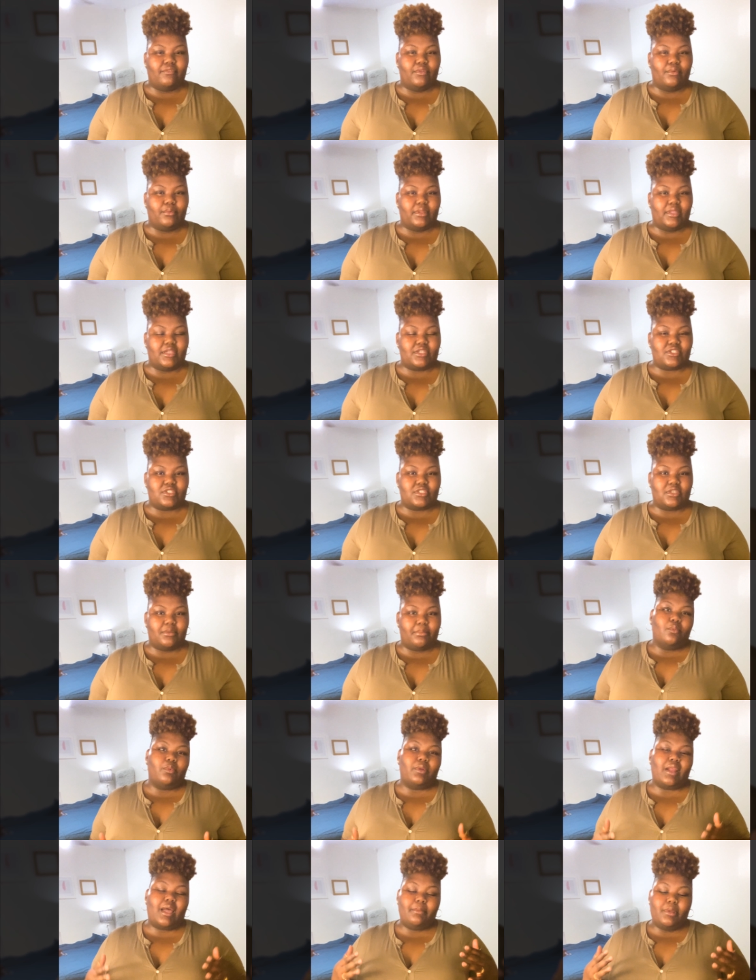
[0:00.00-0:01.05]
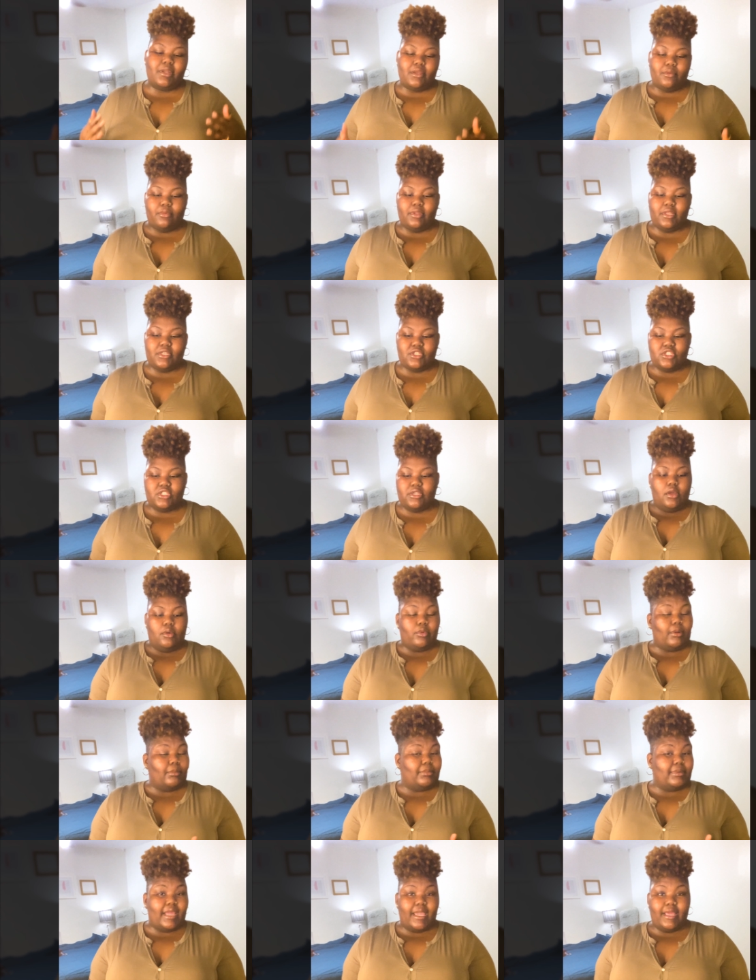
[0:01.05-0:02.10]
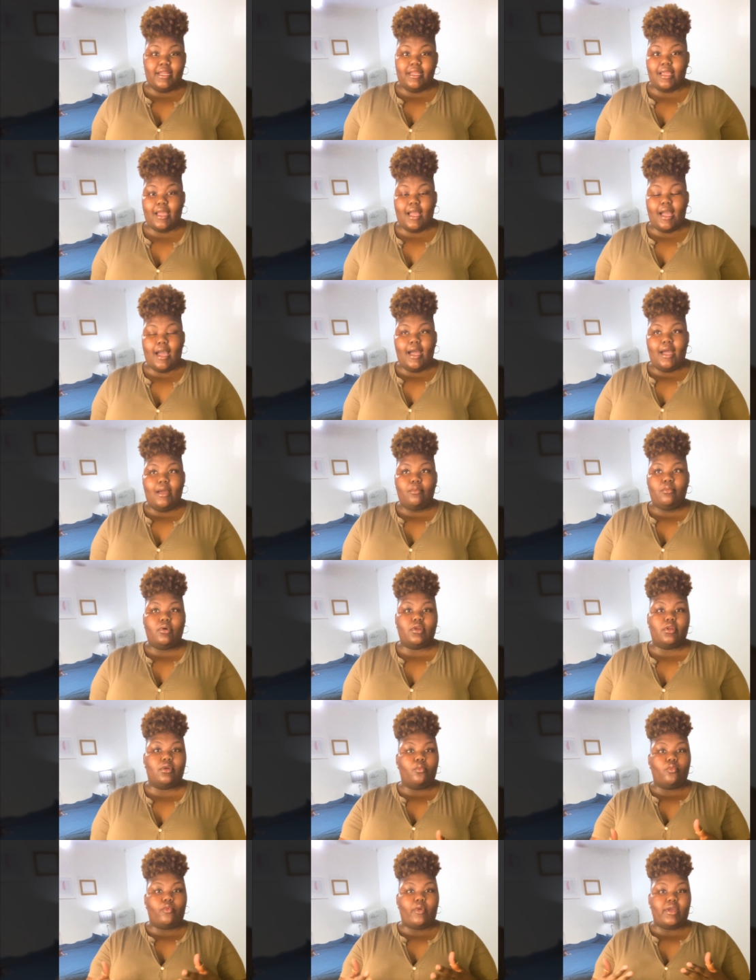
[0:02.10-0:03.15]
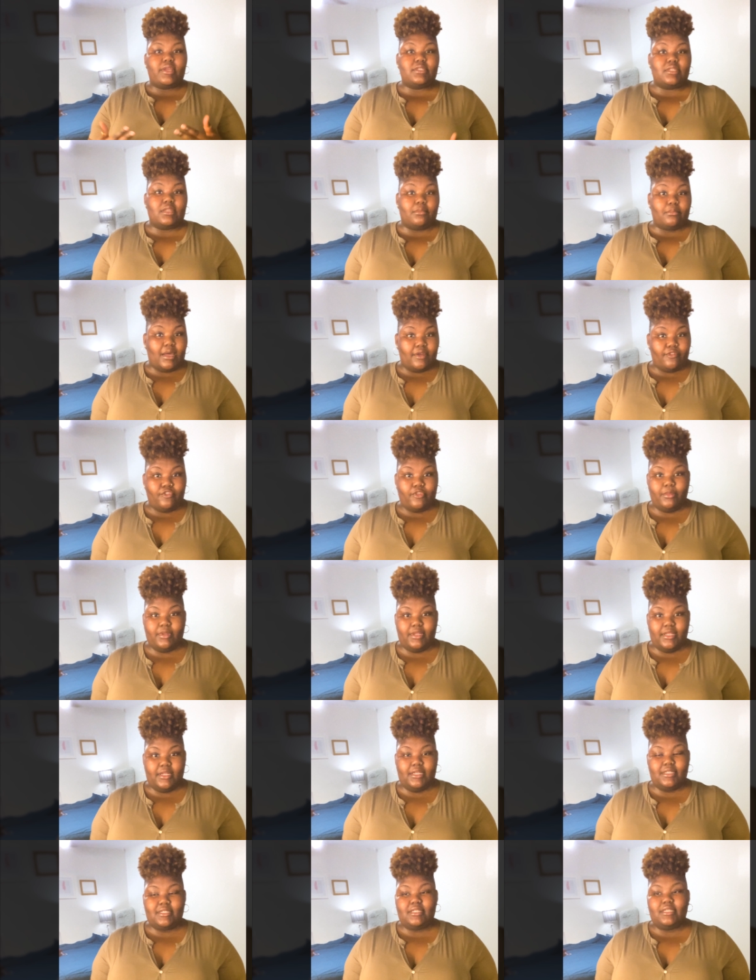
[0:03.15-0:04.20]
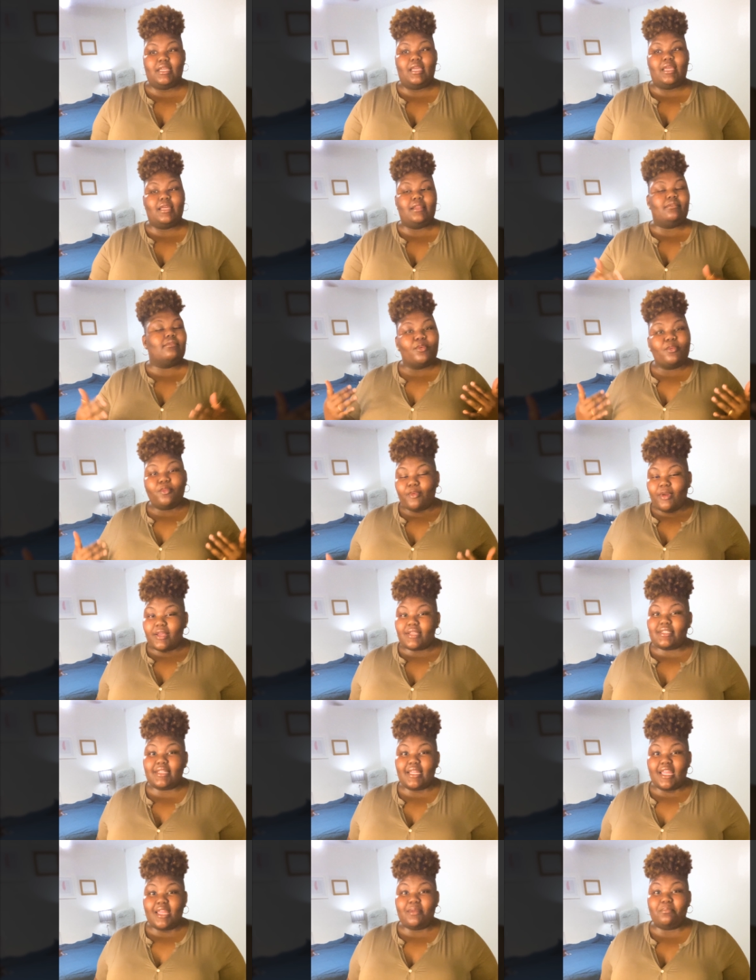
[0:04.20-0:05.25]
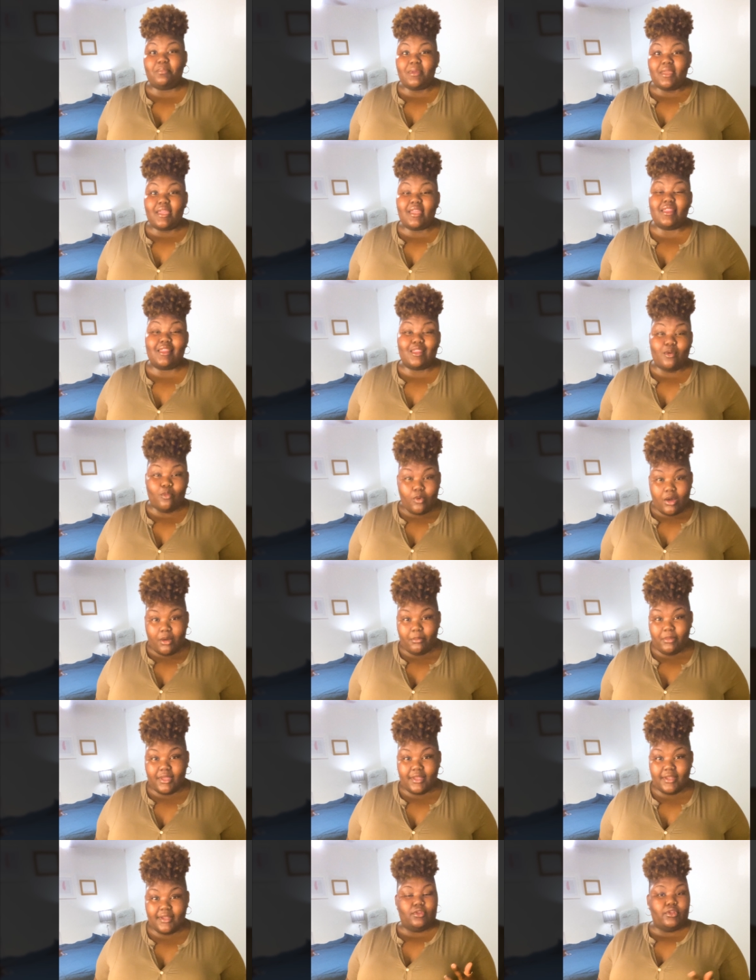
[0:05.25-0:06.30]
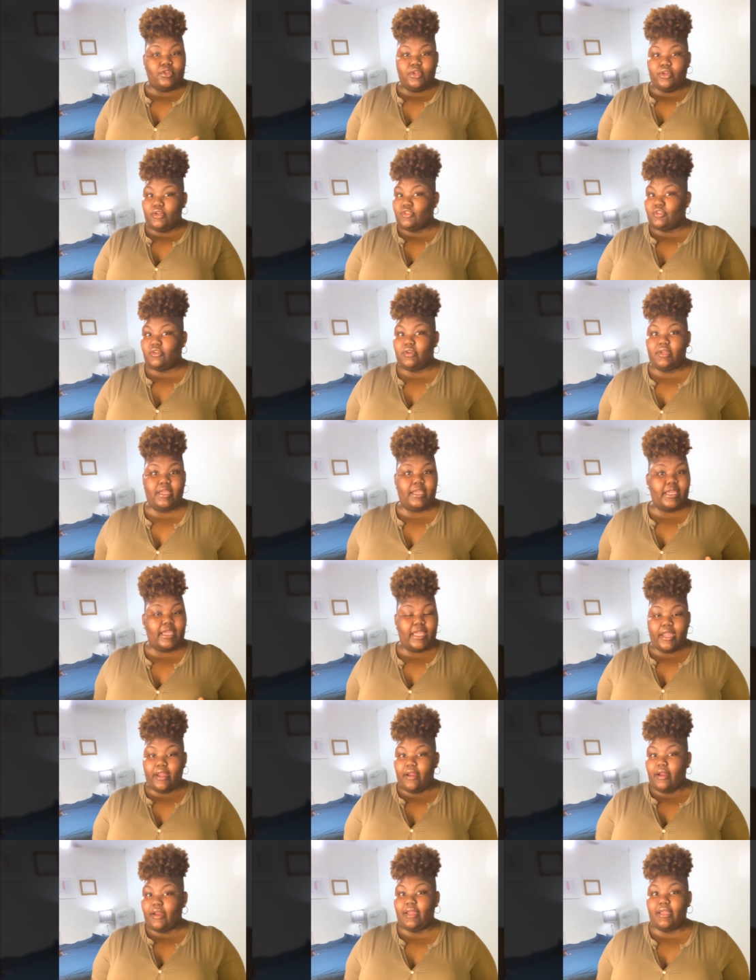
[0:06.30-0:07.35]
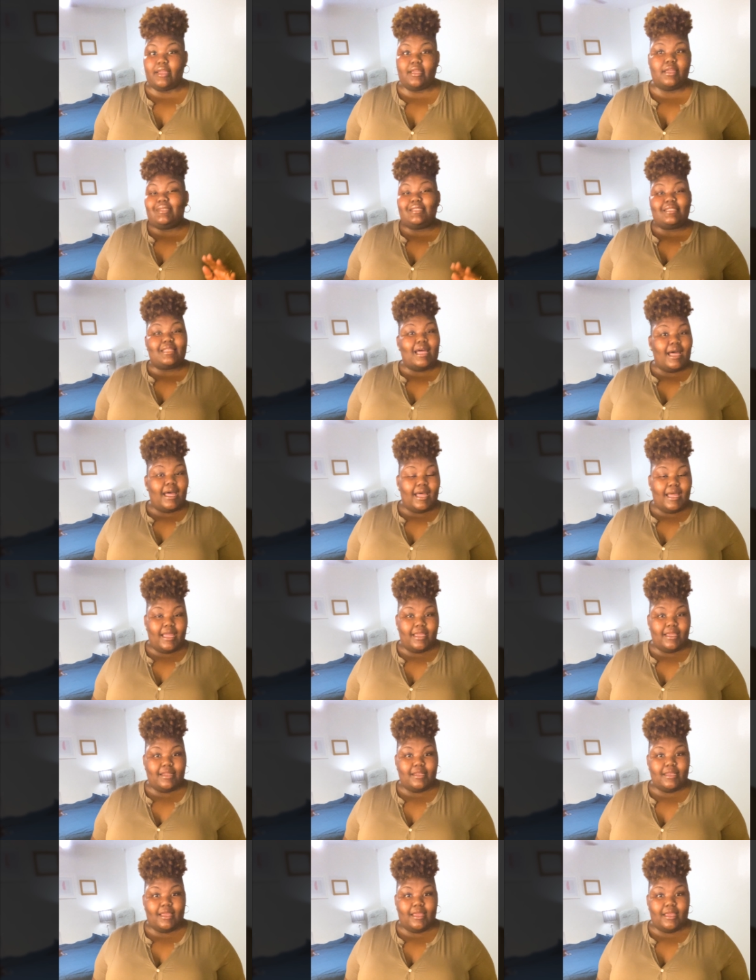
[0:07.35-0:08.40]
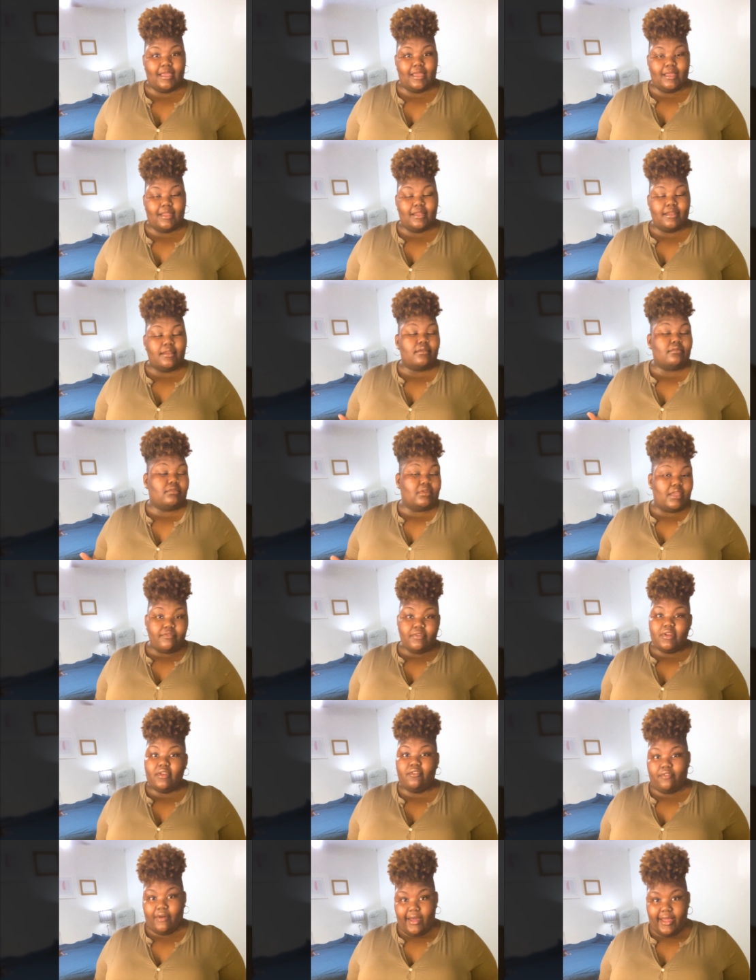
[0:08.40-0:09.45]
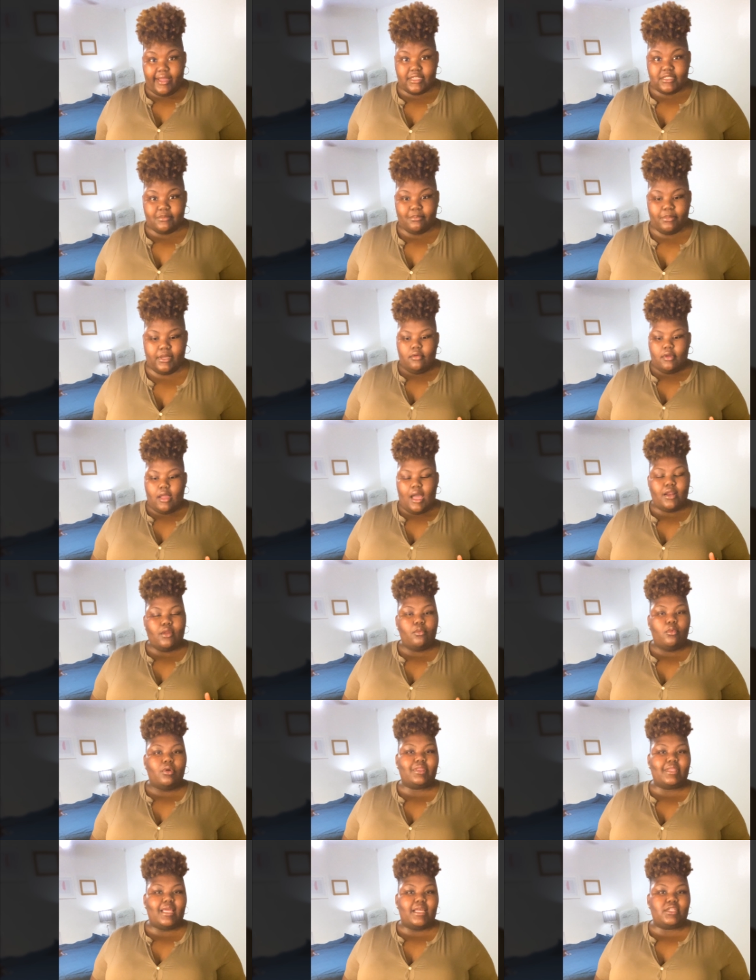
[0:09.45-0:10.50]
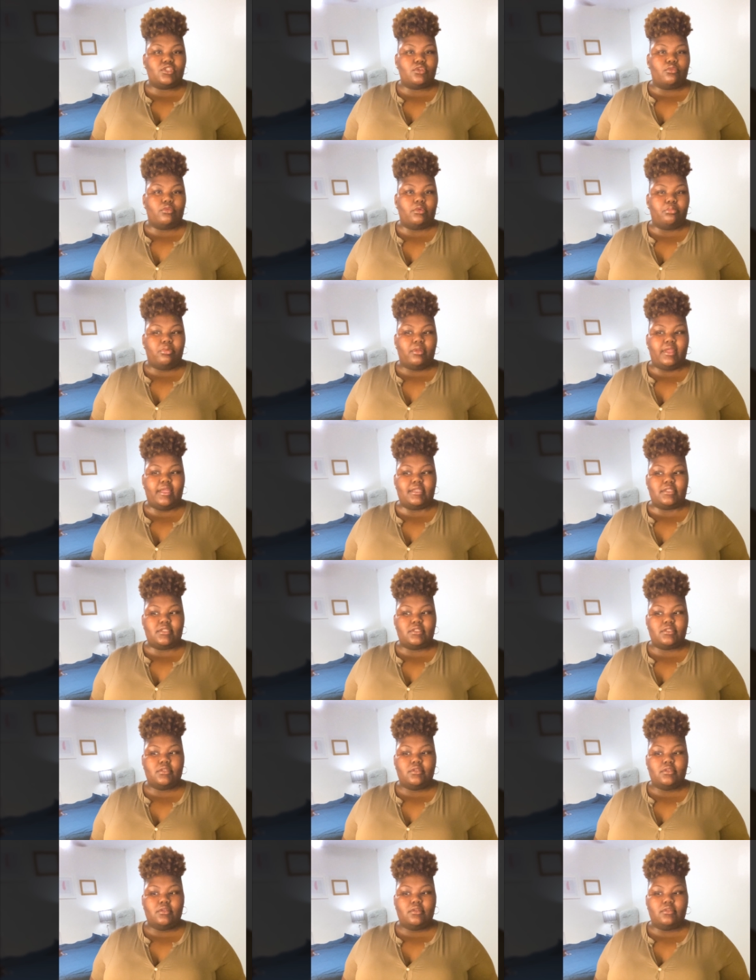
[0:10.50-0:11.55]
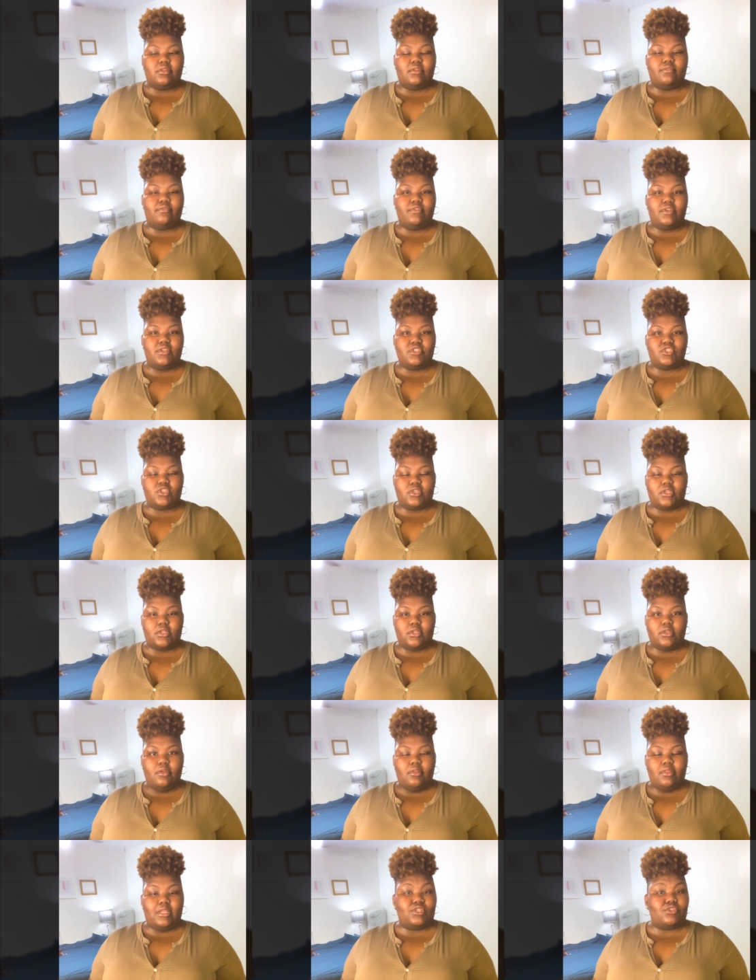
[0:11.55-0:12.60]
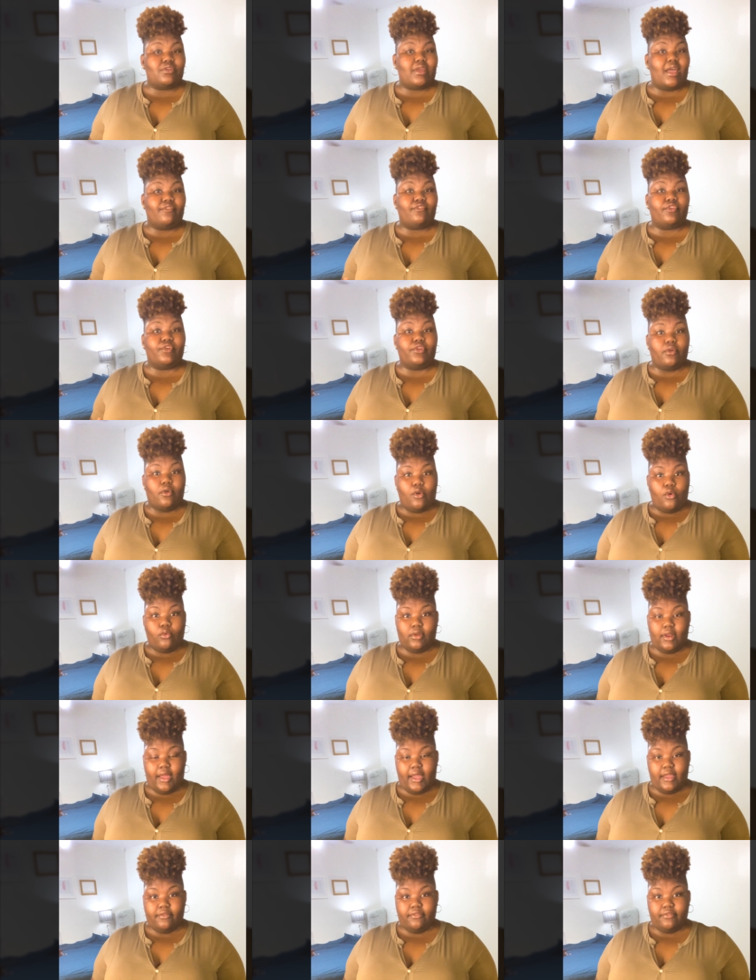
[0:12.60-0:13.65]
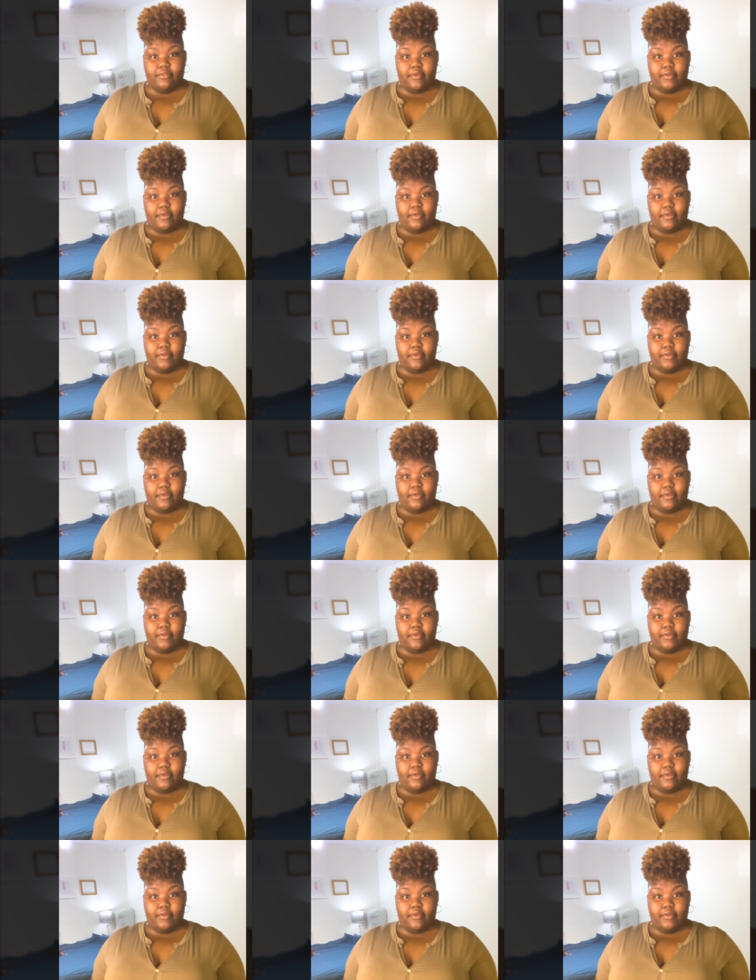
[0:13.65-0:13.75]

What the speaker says: the relationship. When I'm in a relationship, when I'm dating, I want to rest in my femininity and rest in being the woman, the nurturing, caring side, and giving advice. But I don't want that to replace the vision that you have for your own life